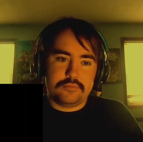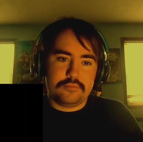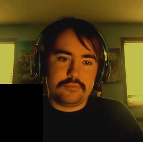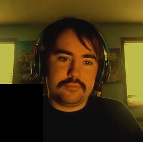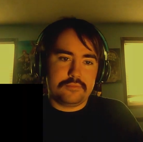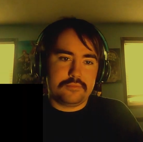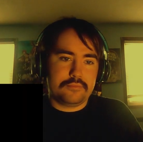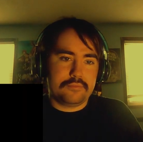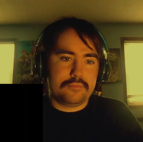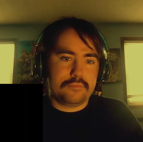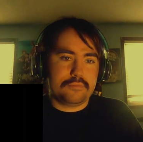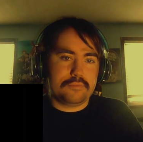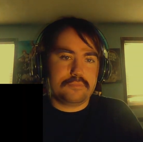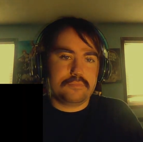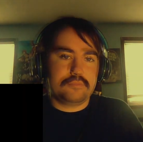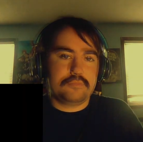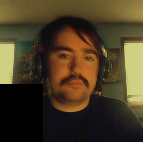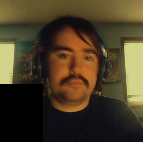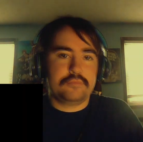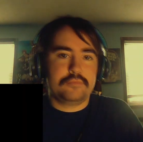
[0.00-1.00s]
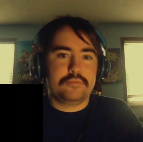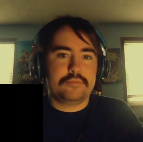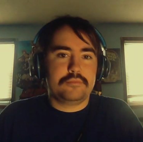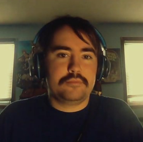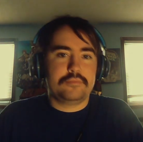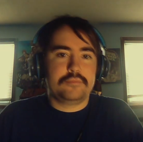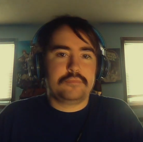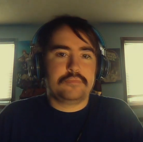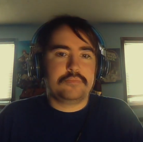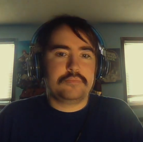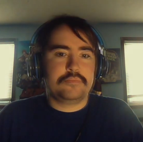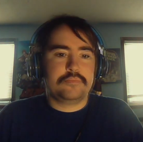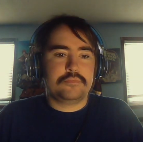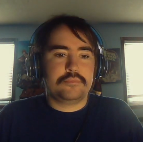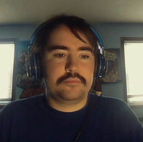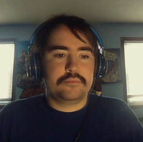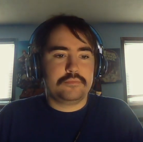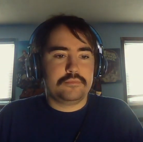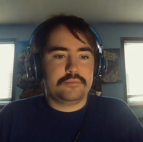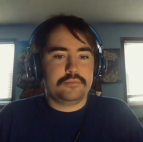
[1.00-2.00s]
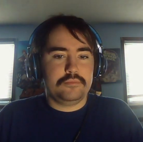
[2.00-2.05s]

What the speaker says: [no speech]